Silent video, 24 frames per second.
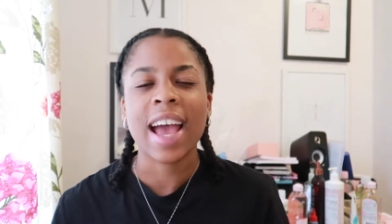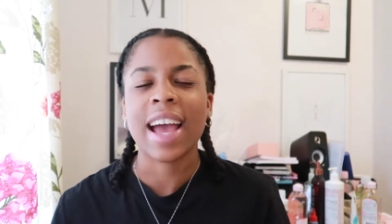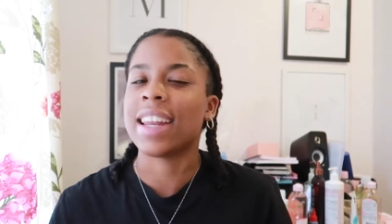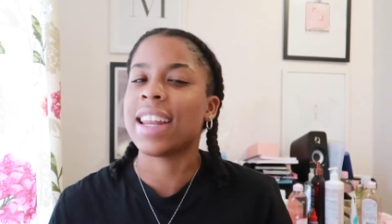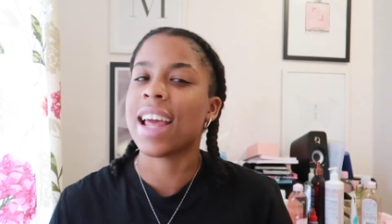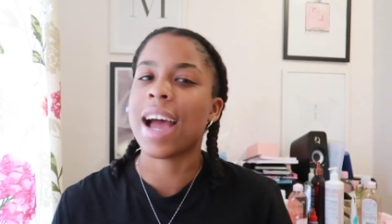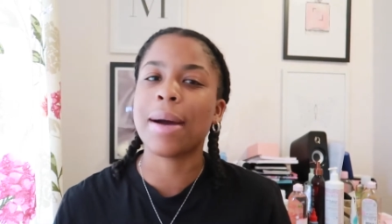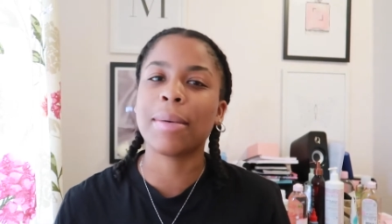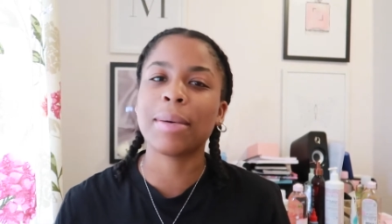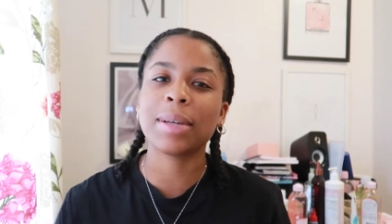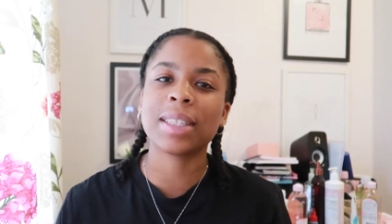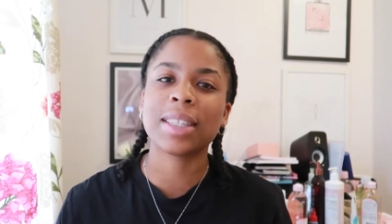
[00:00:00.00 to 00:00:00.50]
and
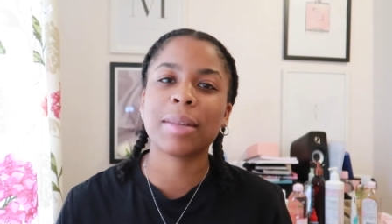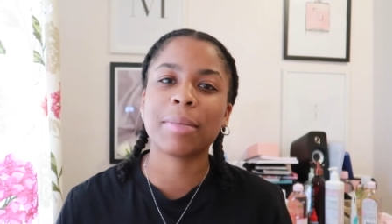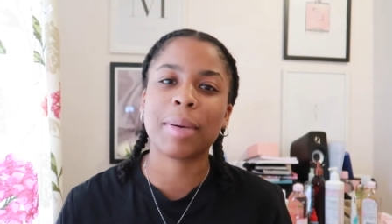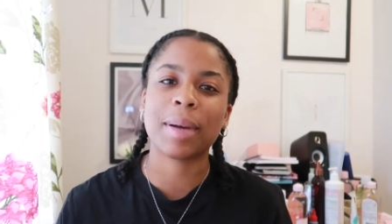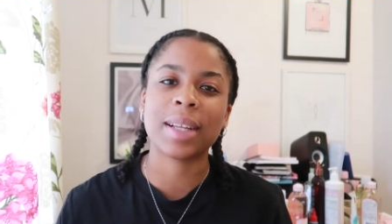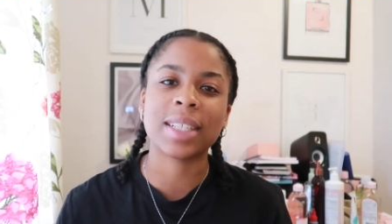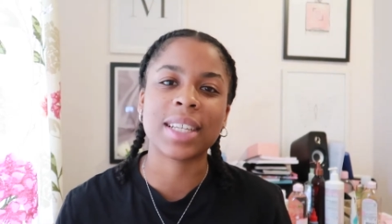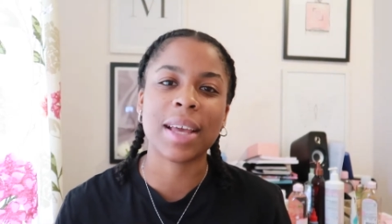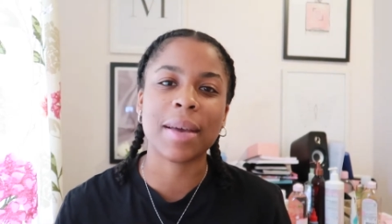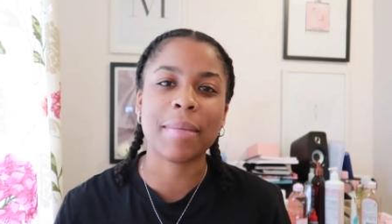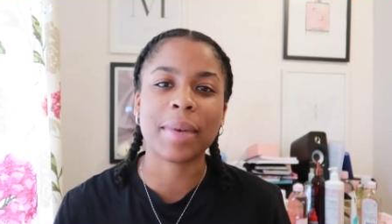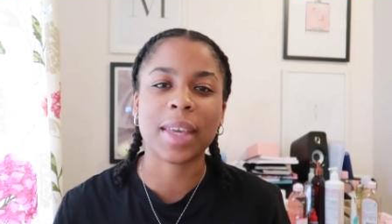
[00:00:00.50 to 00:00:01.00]
how has the
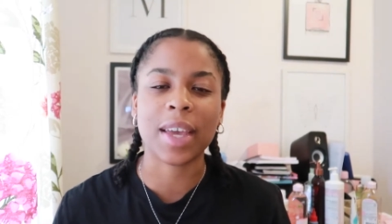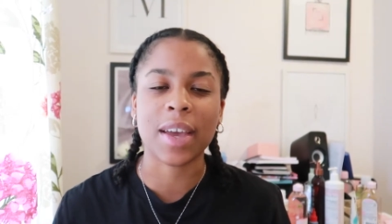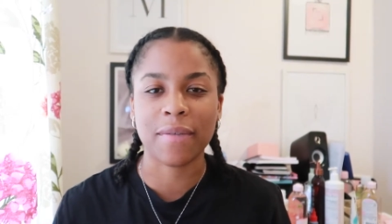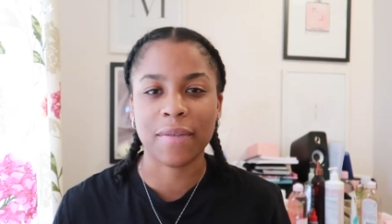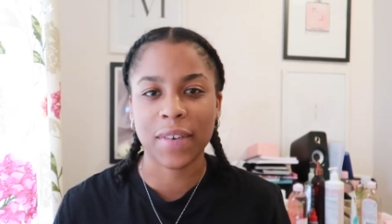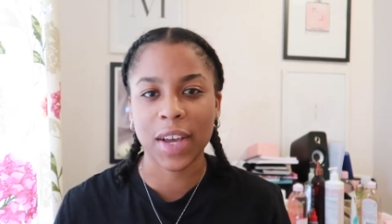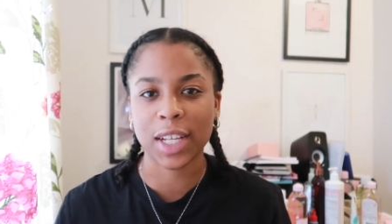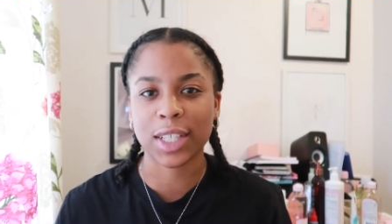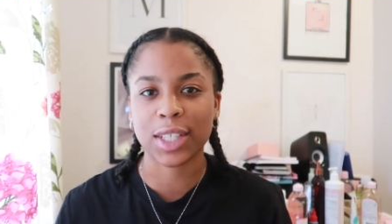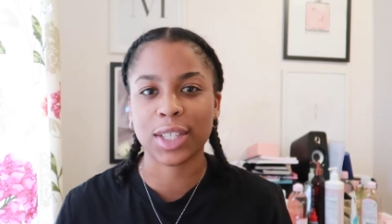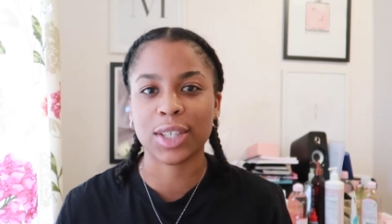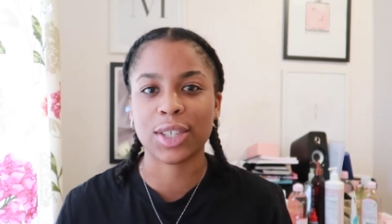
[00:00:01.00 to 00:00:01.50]
pandemic
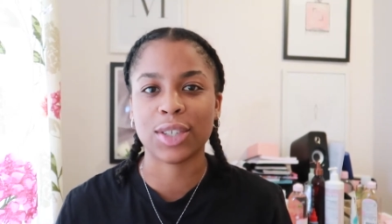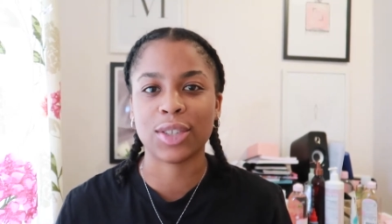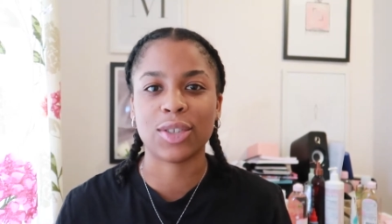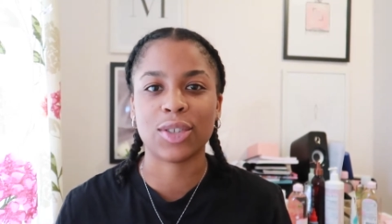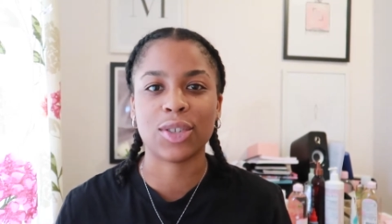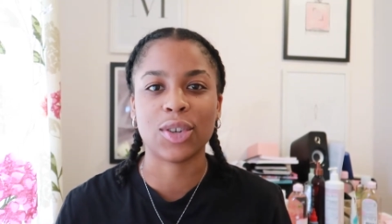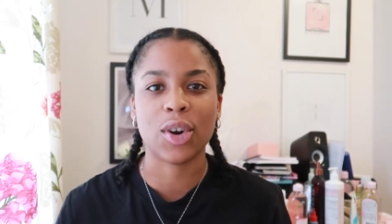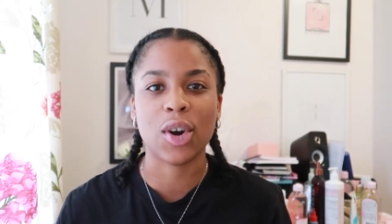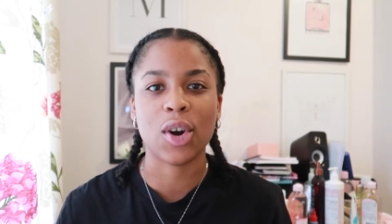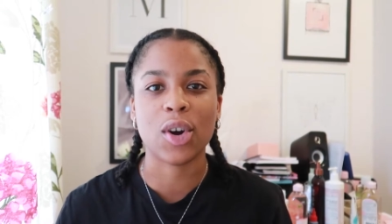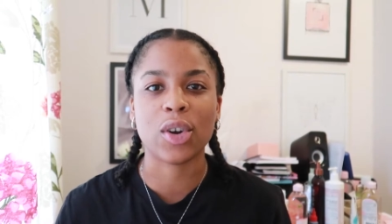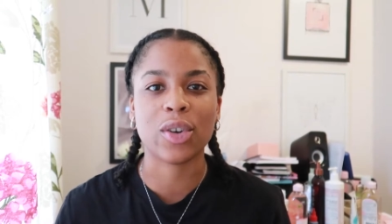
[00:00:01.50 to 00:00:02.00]
affected
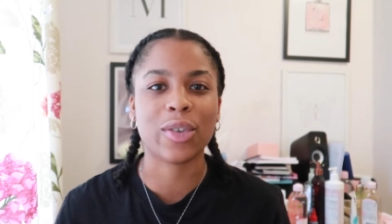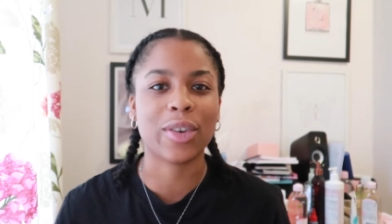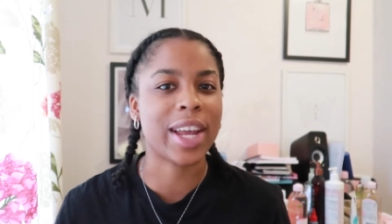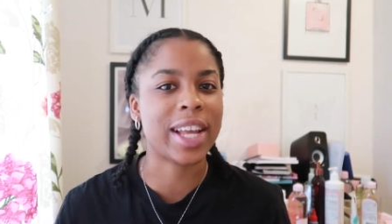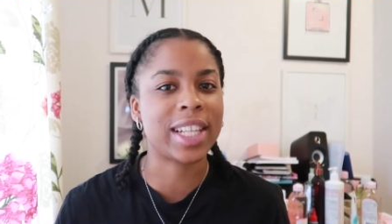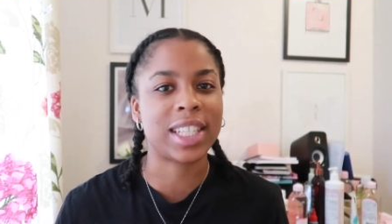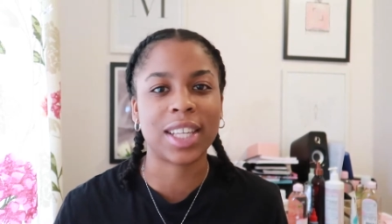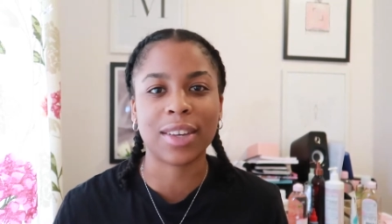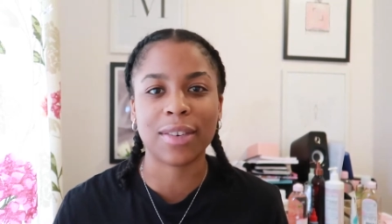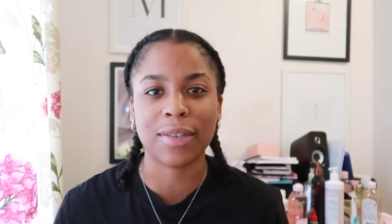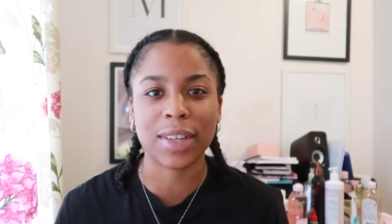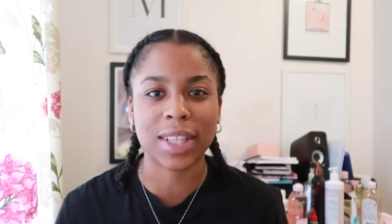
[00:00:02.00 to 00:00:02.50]
your
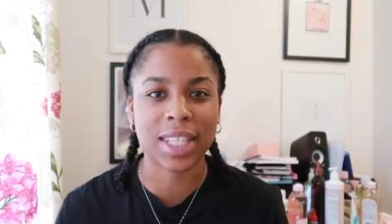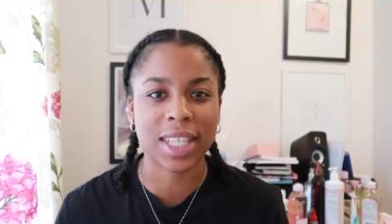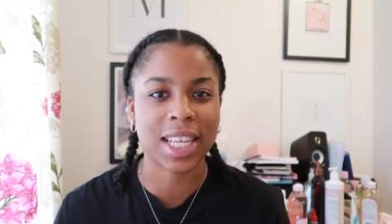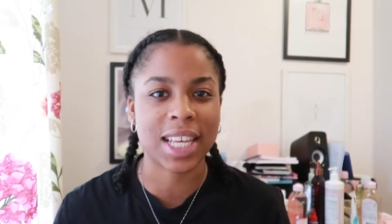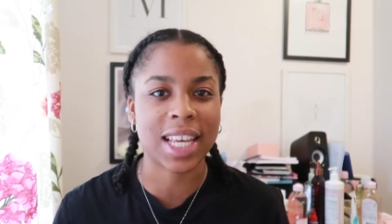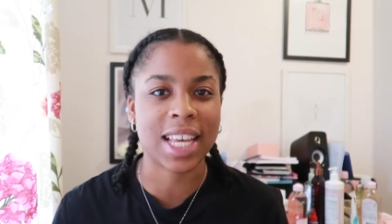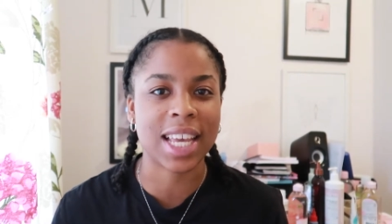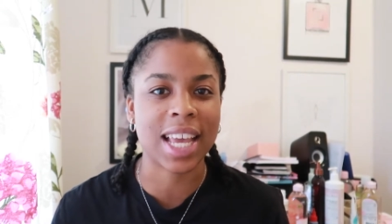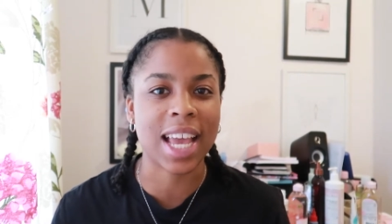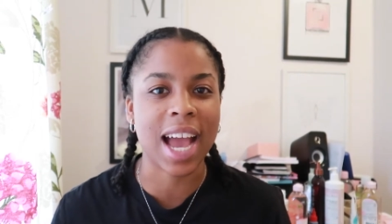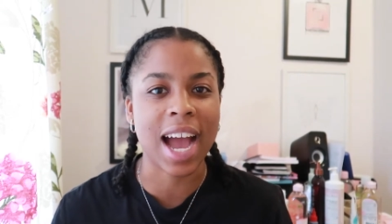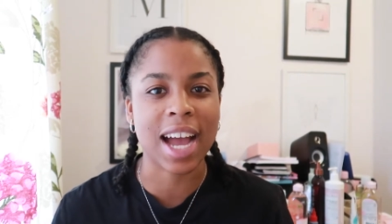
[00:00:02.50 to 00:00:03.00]

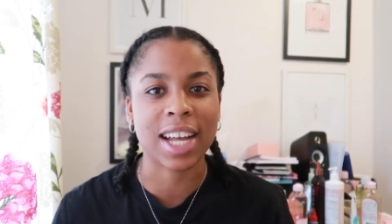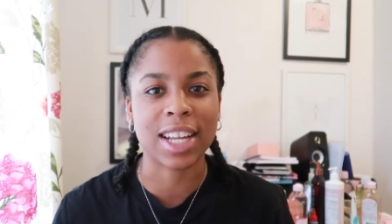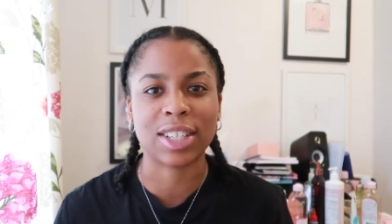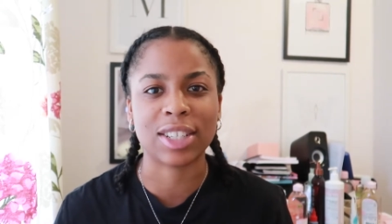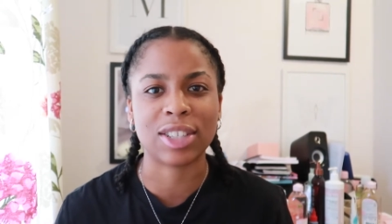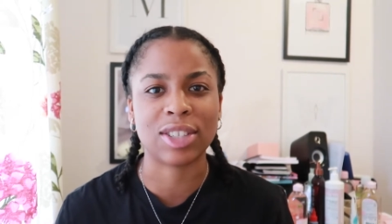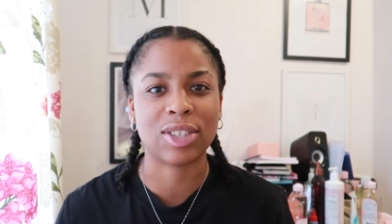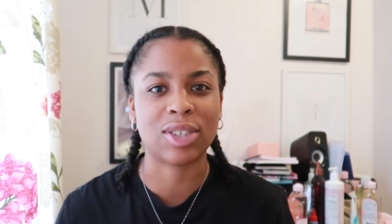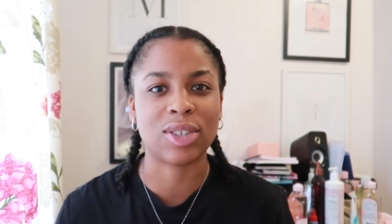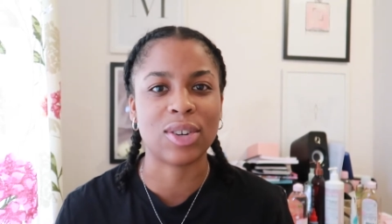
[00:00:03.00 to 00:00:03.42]
creativity and